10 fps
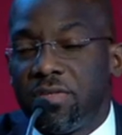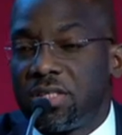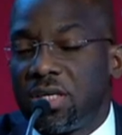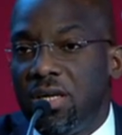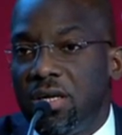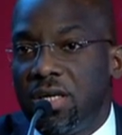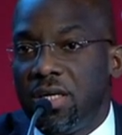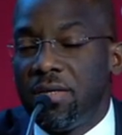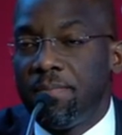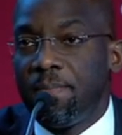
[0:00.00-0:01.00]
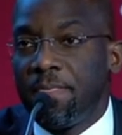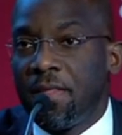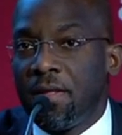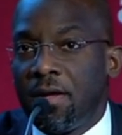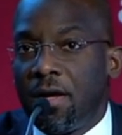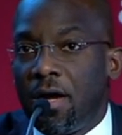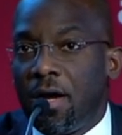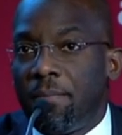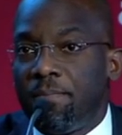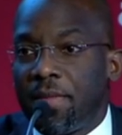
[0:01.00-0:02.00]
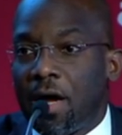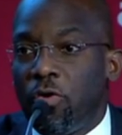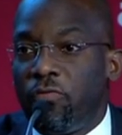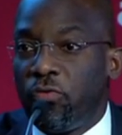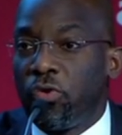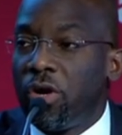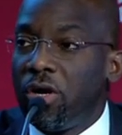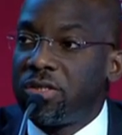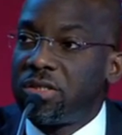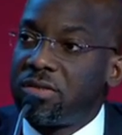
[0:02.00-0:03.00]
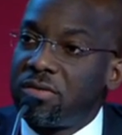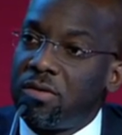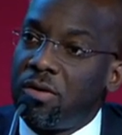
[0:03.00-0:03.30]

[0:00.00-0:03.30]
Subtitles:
is clearly our focus